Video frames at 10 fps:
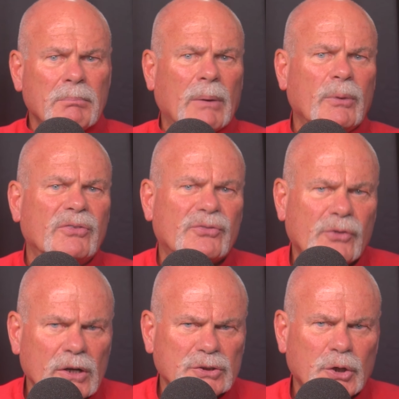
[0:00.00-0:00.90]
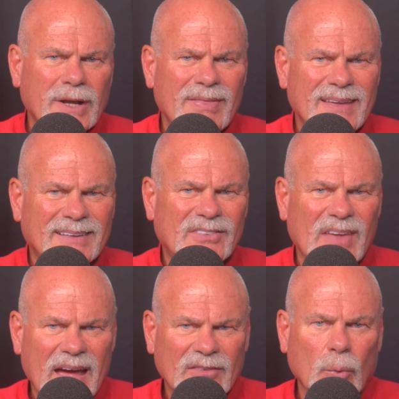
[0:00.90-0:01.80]
by restructuring the
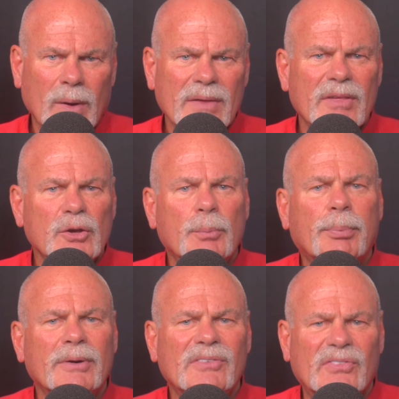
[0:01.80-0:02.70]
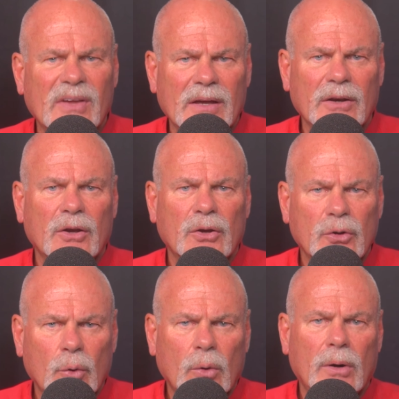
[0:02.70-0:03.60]
exact way that you present
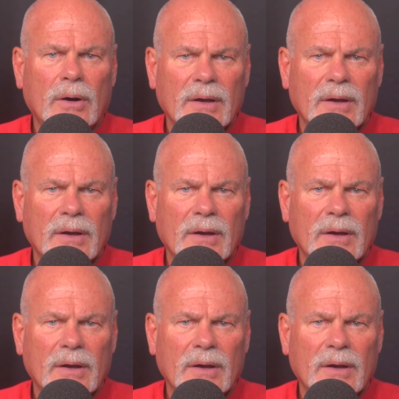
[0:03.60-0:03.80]
your